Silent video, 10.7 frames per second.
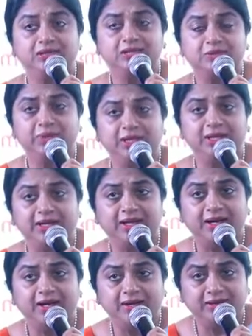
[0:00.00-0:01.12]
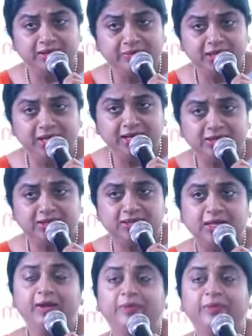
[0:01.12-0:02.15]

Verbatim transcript: chit period terminates.